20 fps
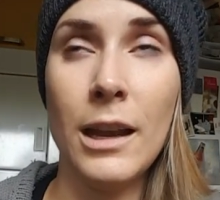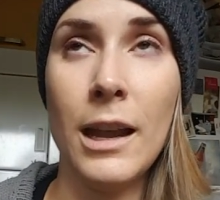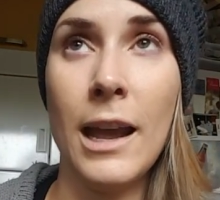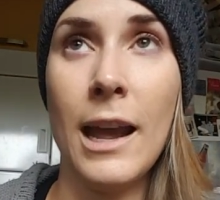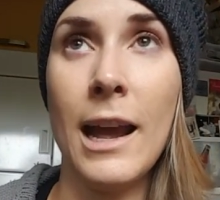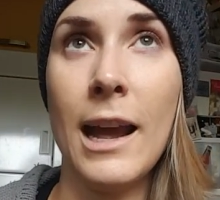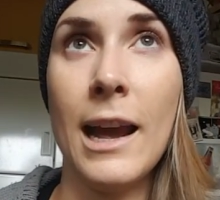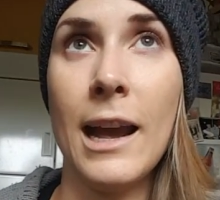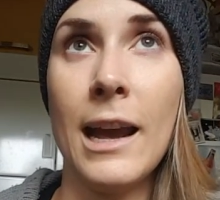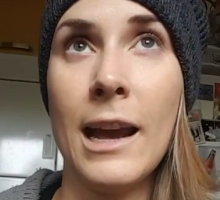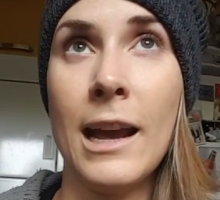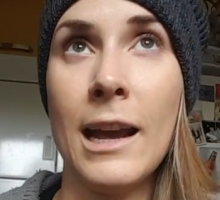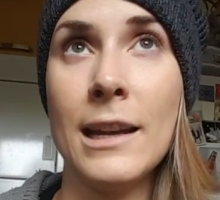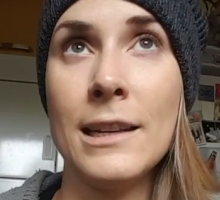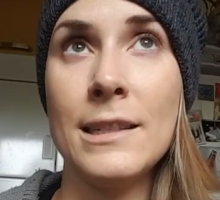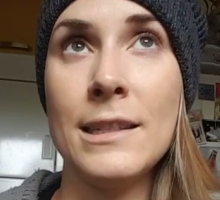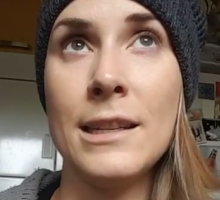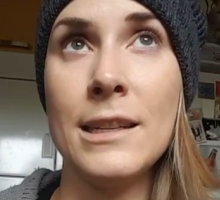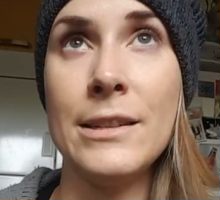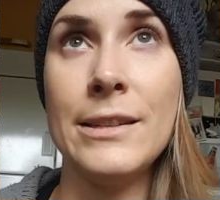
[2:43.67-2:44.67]

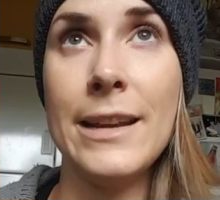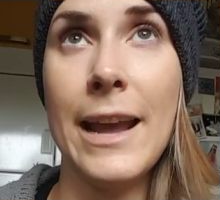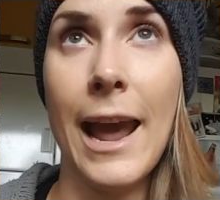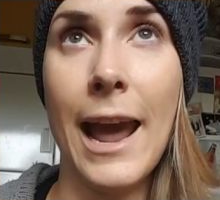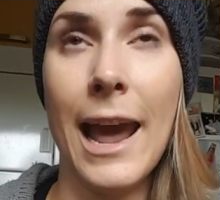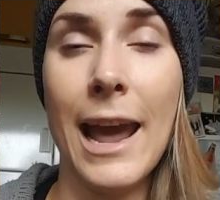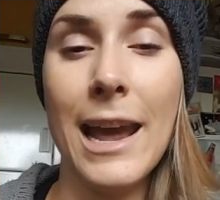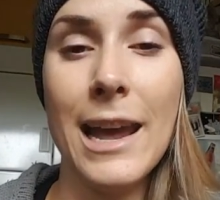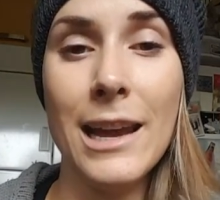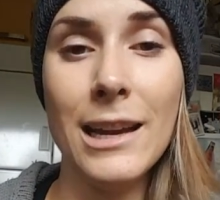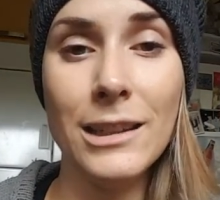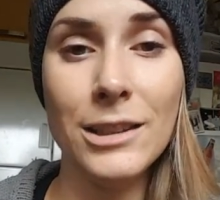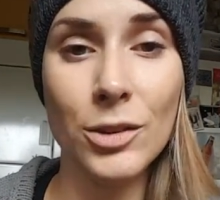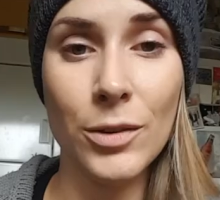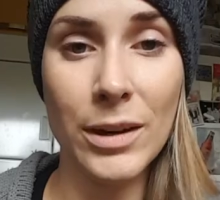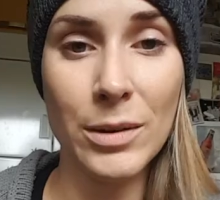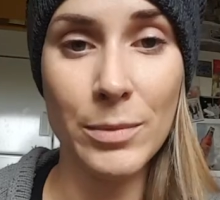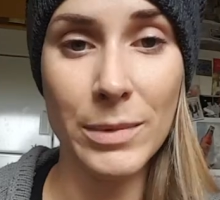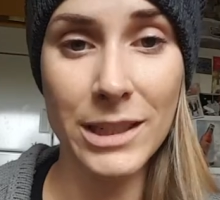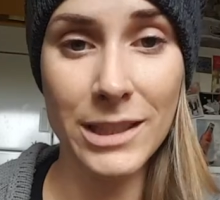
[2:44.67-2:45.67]
And today,
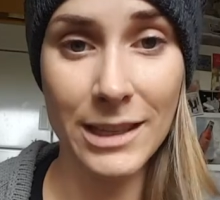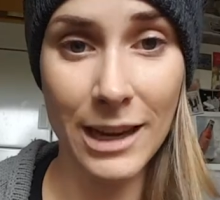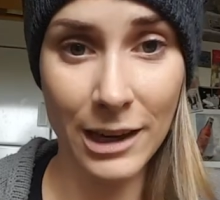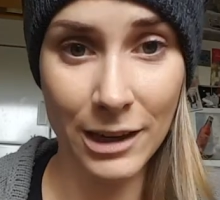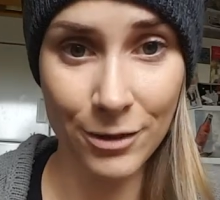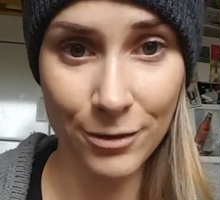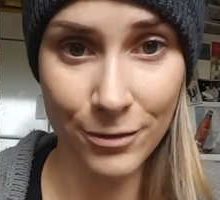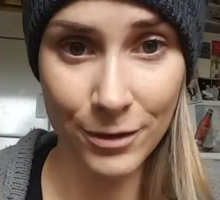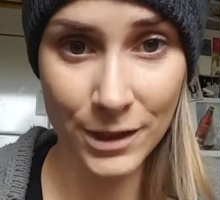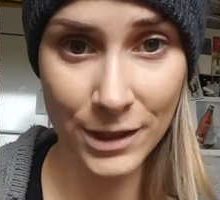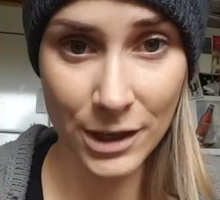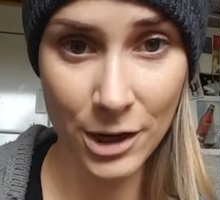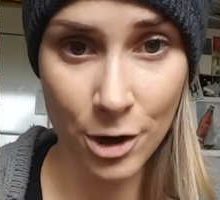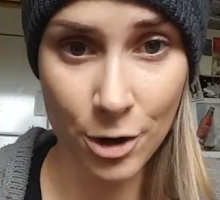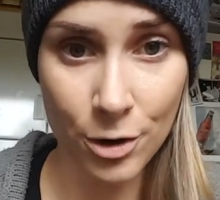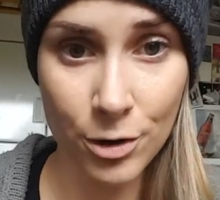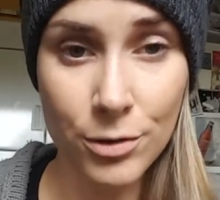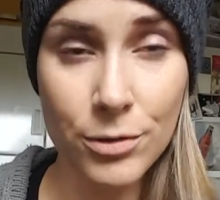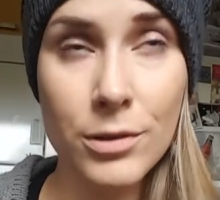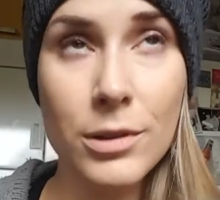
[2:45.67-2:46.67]
so I had my second
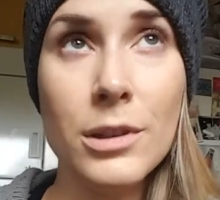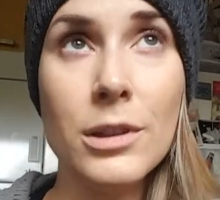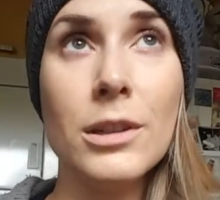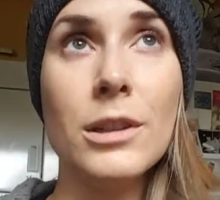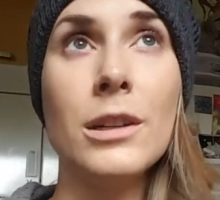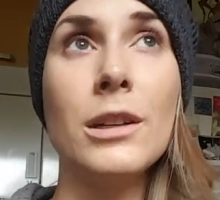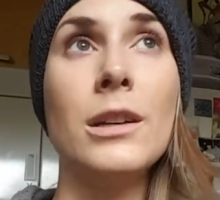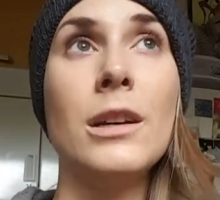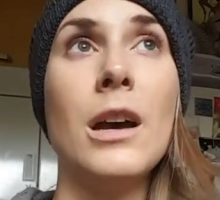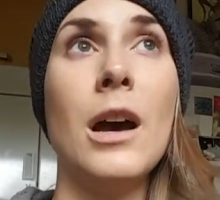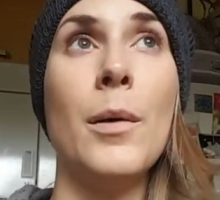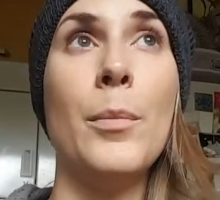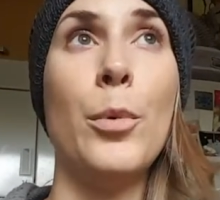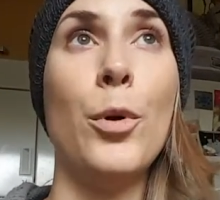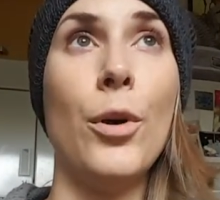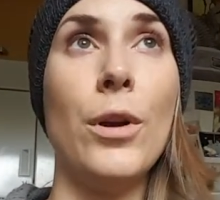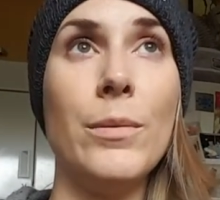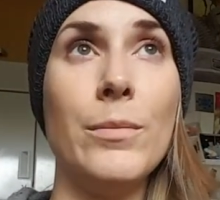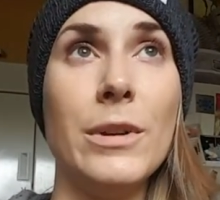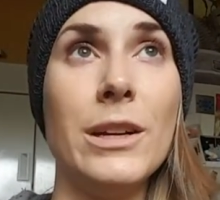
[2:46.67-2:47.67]
physio
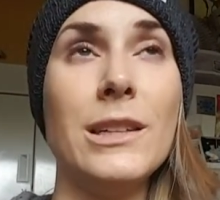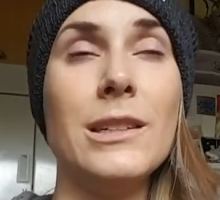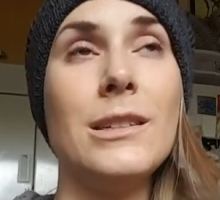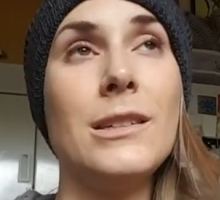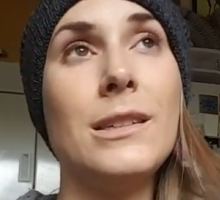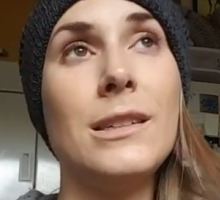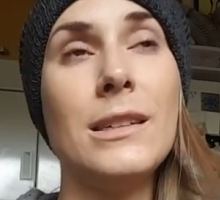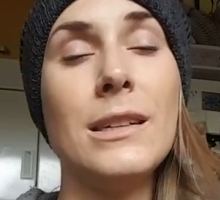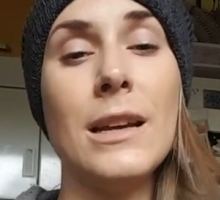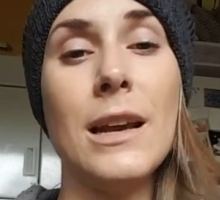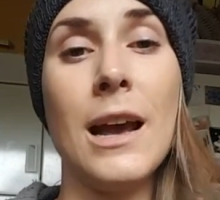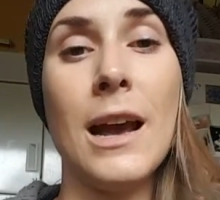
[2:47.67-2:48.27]
appointment.